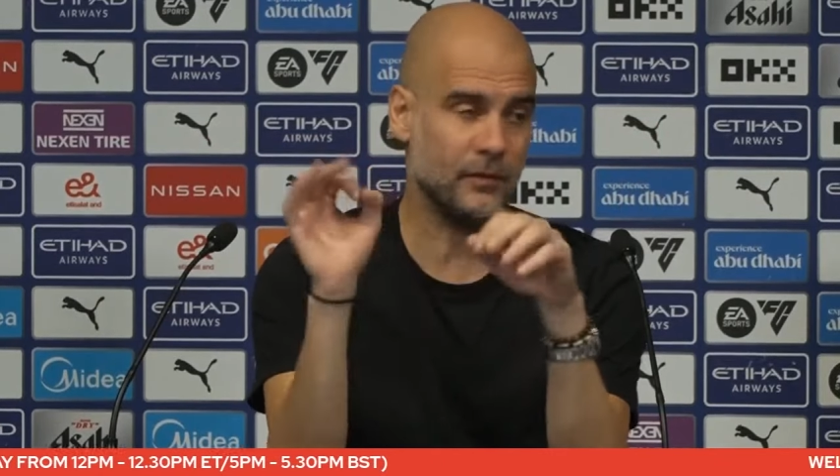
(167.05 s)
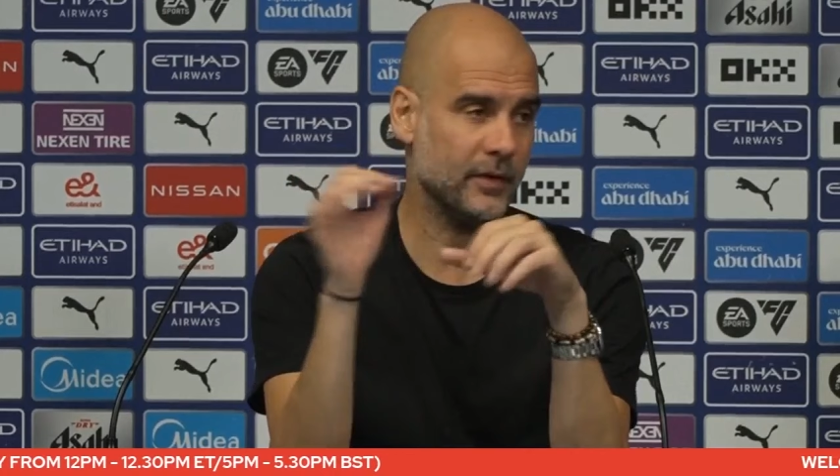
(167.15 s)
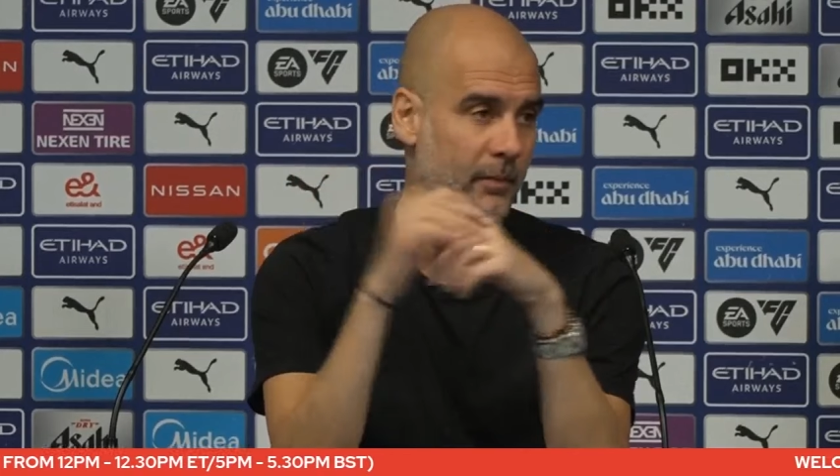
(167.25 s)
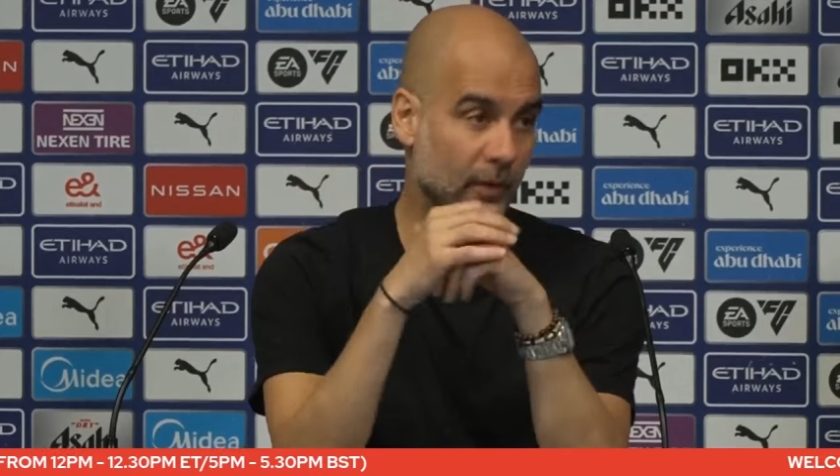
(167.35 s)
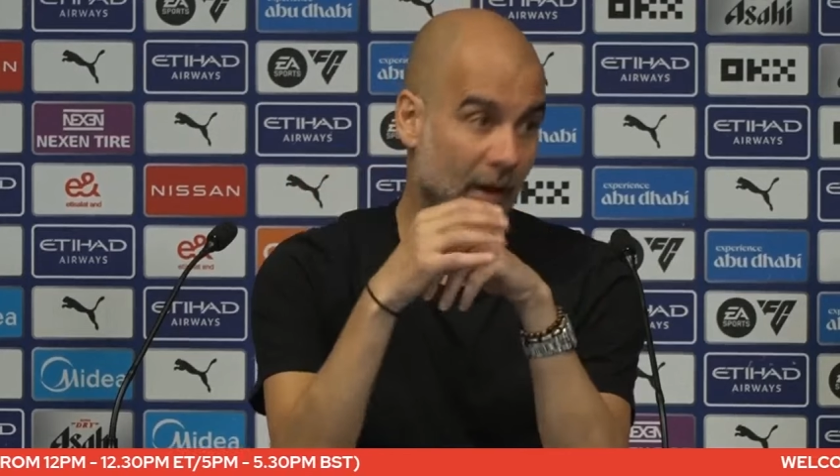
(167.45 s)

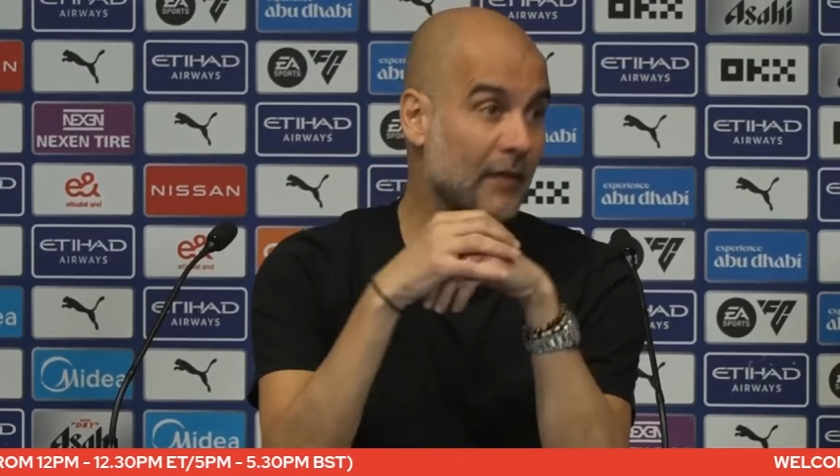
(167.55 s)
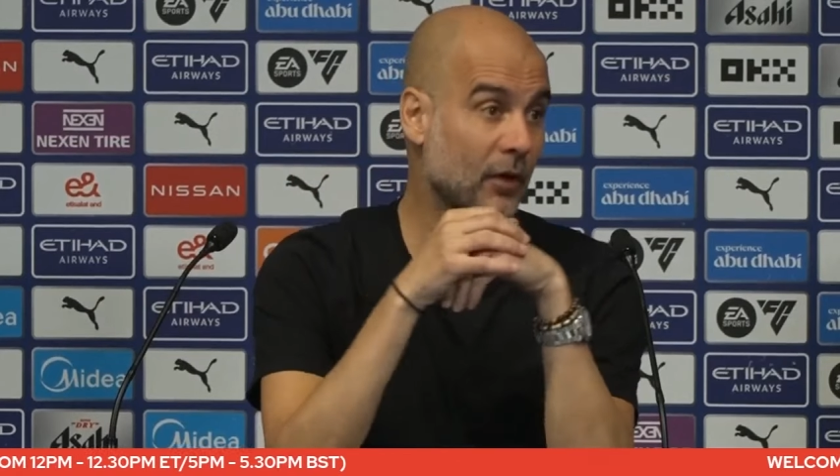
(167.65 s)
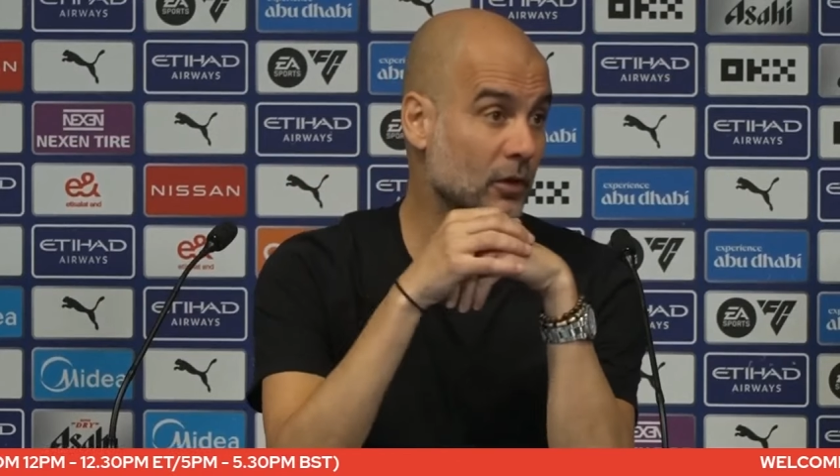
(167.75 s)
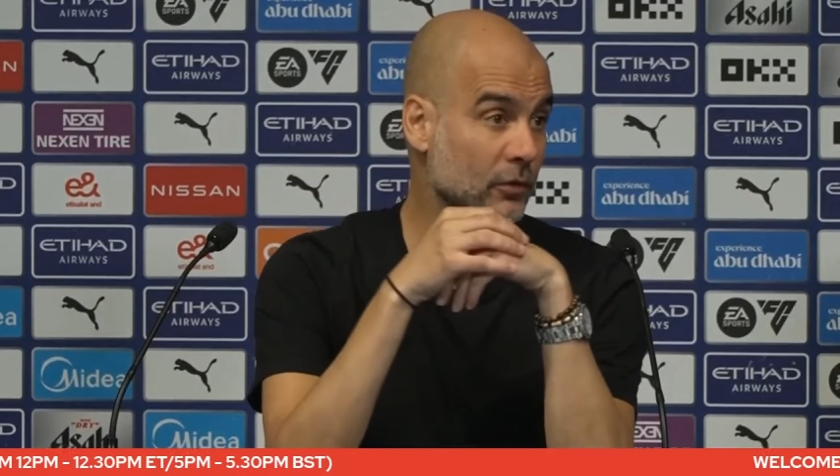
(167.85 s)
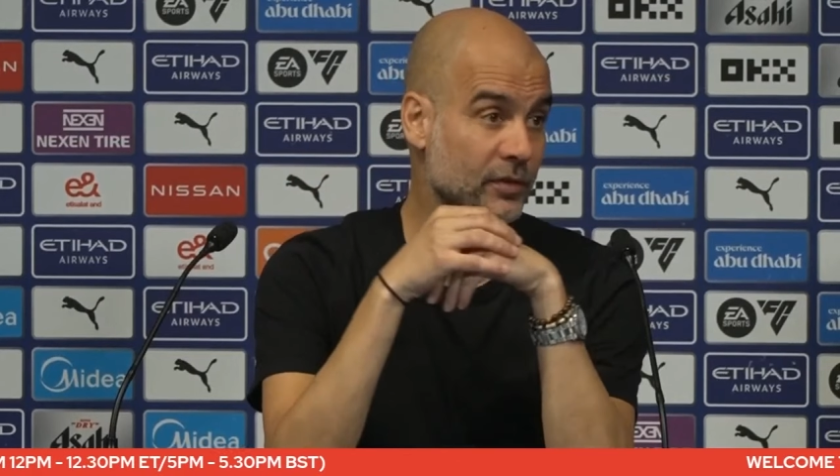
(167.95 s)
That's perfect.
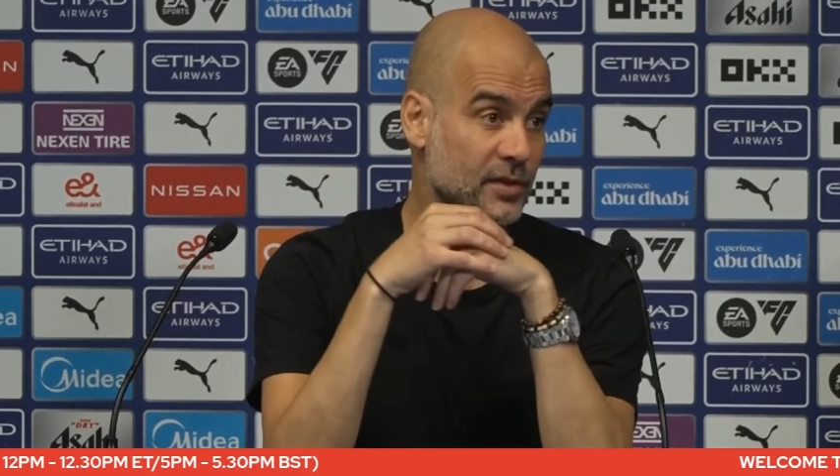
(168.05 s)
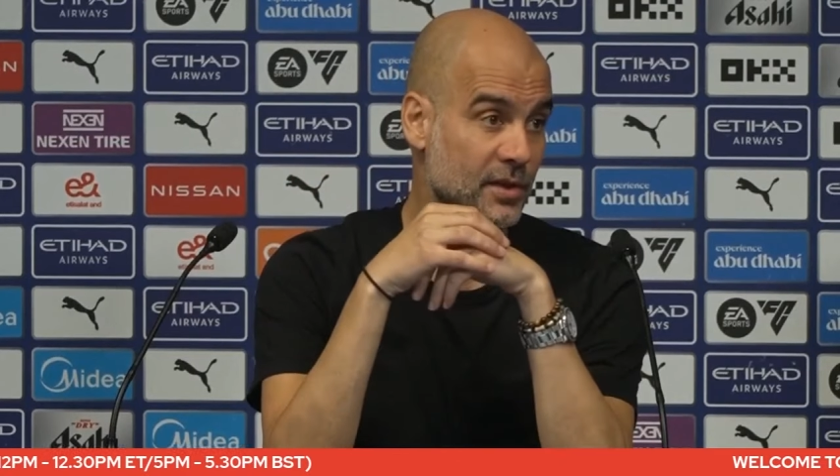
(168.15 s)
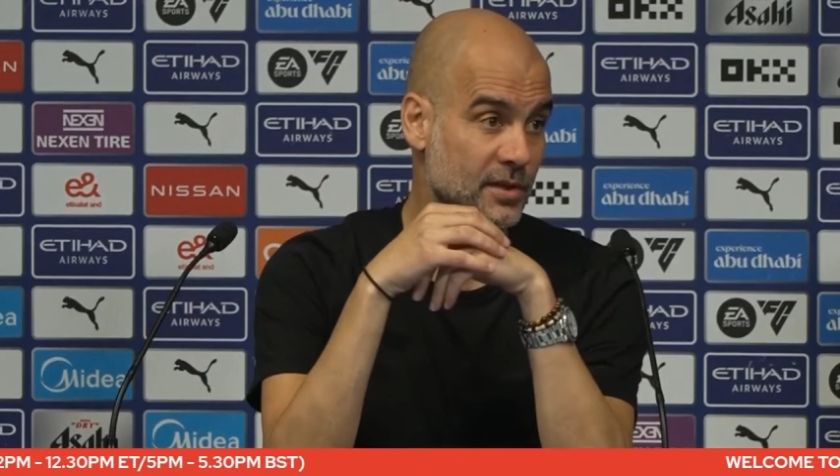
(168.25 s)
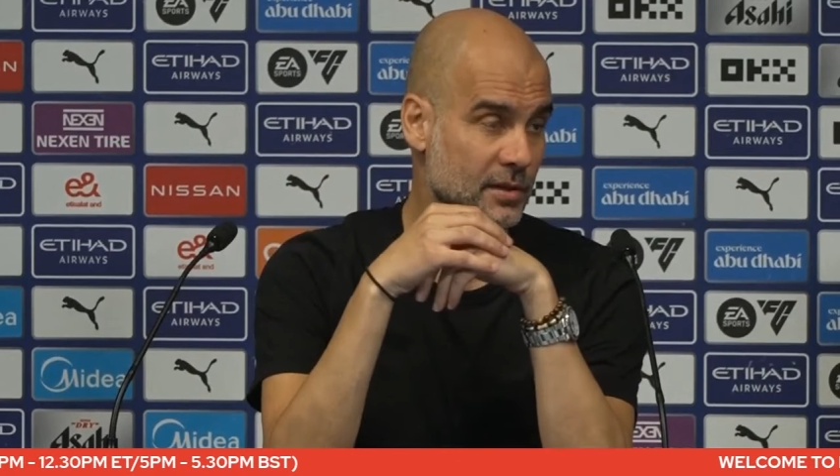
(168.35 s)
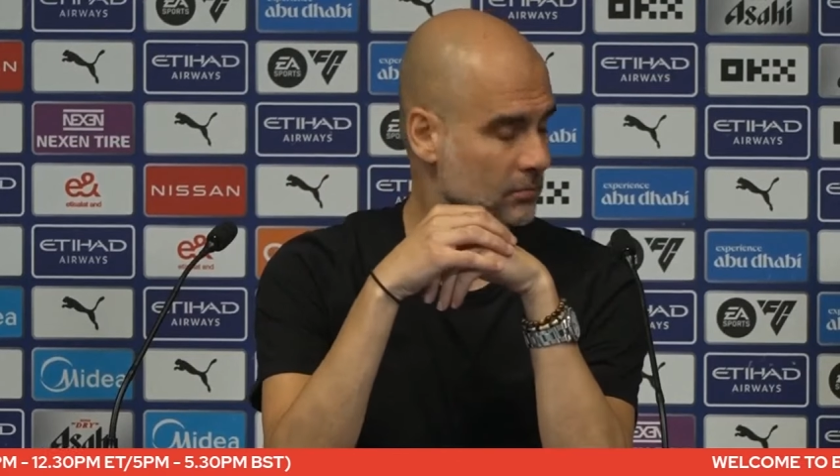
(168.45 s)
But you have a lot
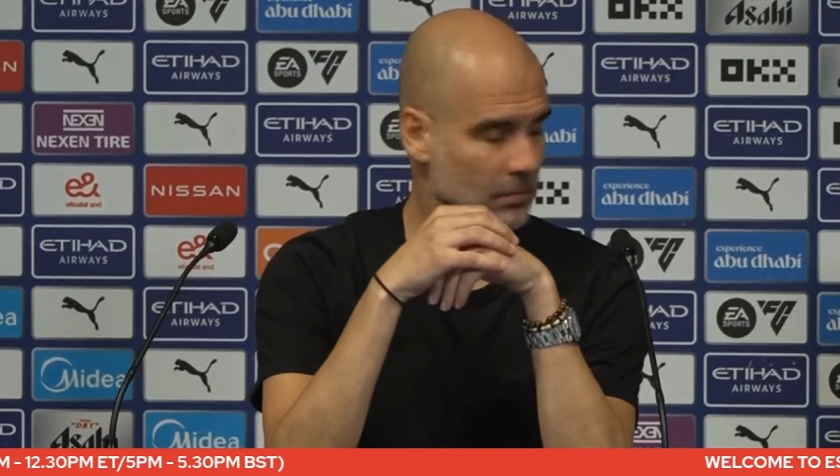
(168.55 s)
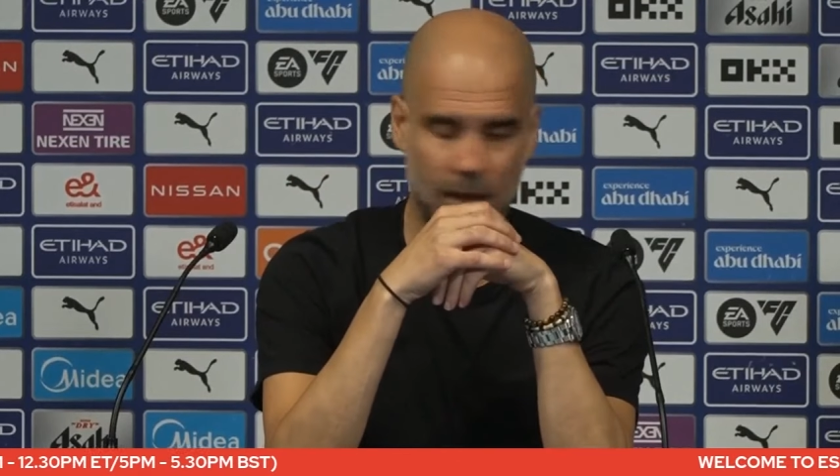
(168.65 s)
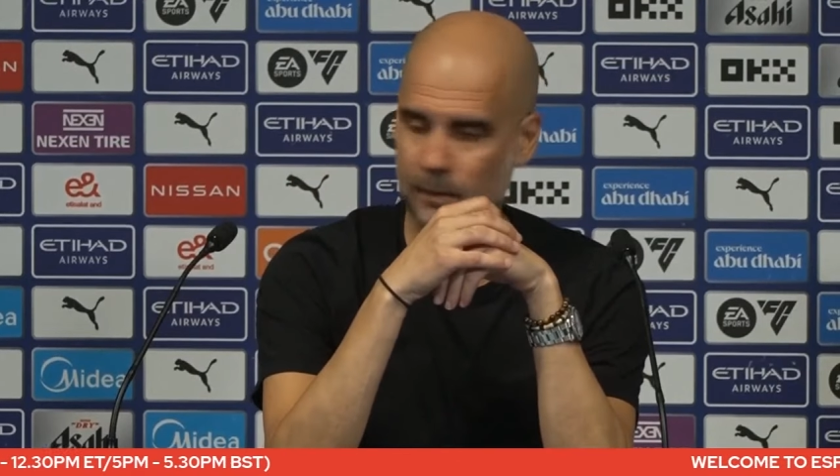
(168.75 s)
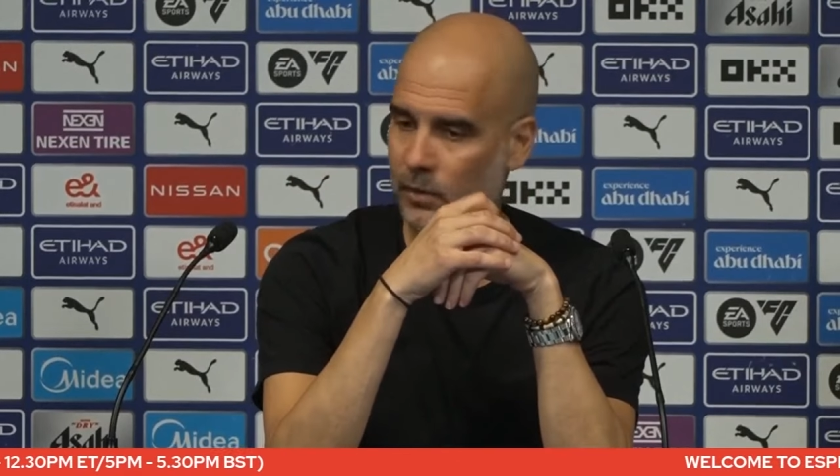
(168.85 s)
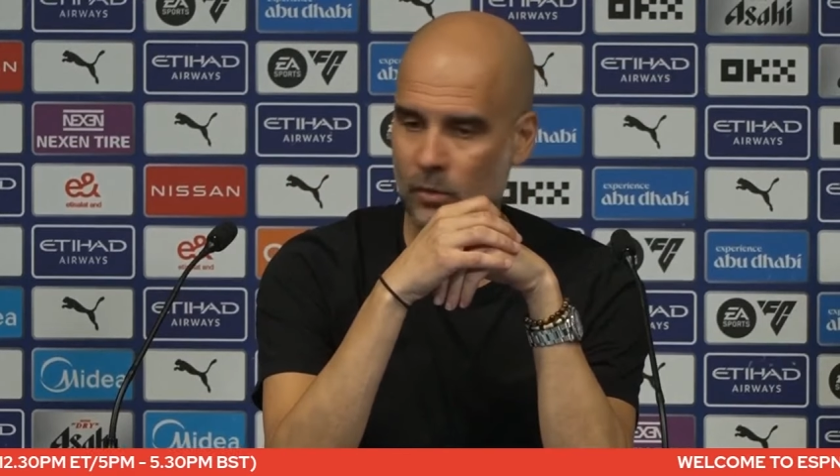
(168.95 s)
of injuries.